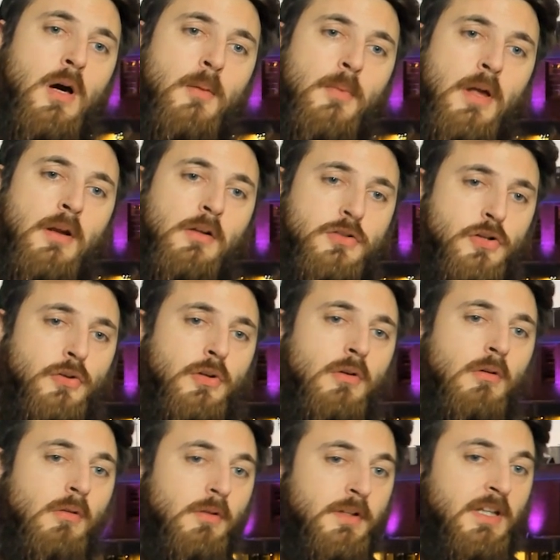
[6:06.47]
and it'll show you
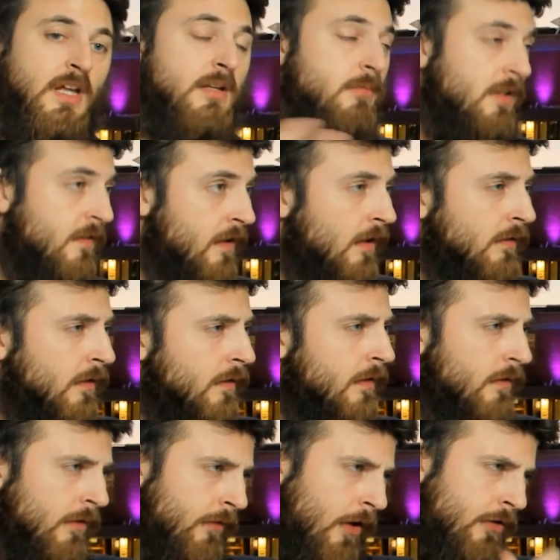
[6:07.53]
all the admin centers.
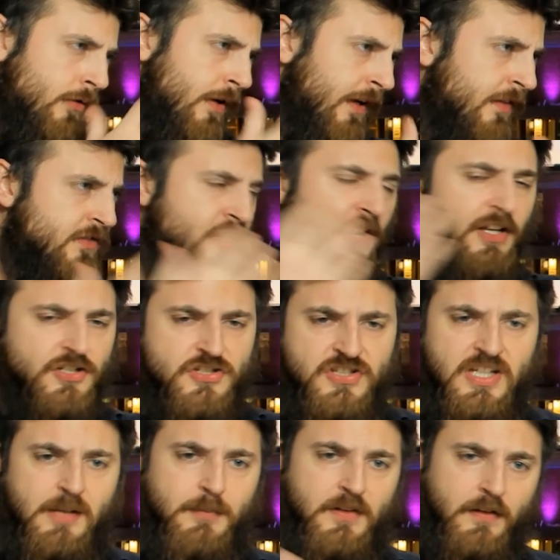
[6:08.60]
So you've got your Exchange,
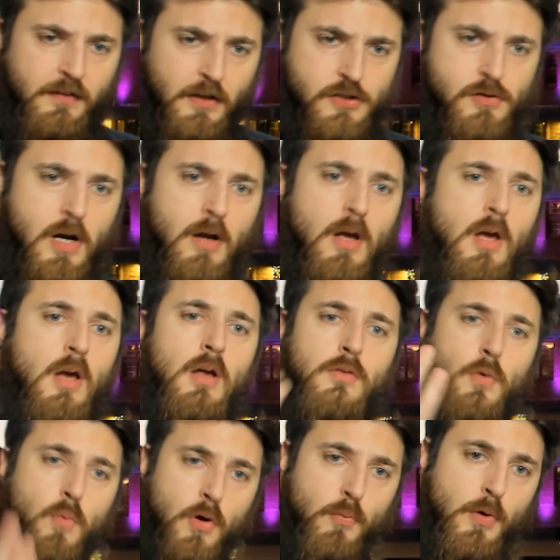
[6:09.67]
Teams, etc.
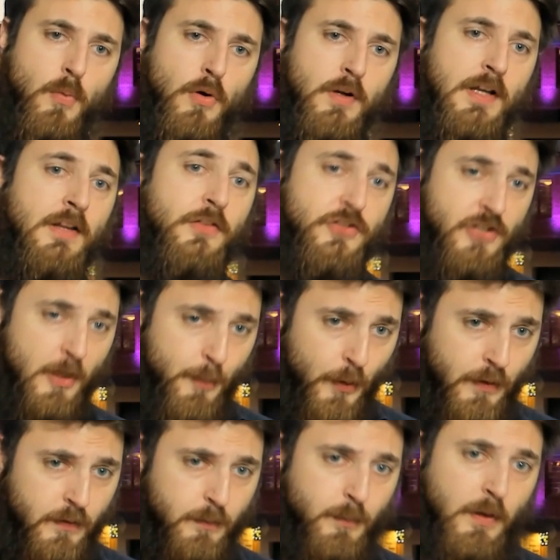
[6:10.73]
The one we want is
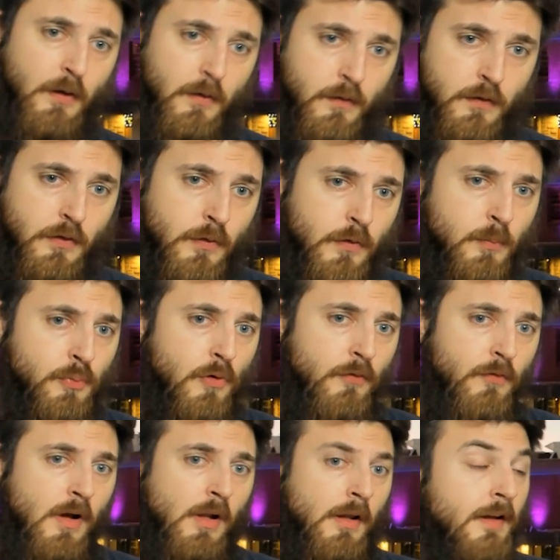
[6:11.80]
SharePoint because the user
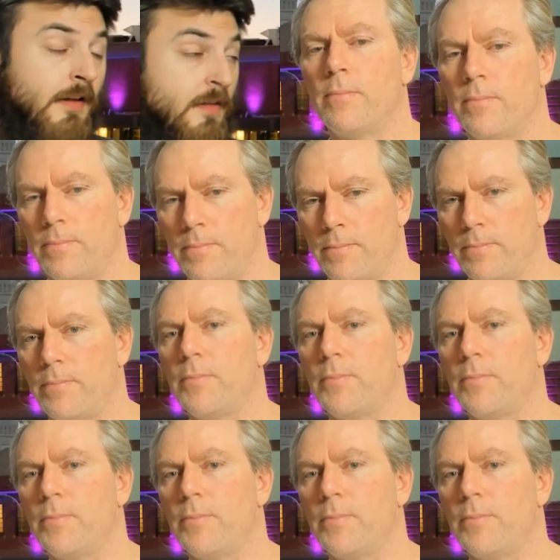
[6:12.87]
profile is part of SharePoint.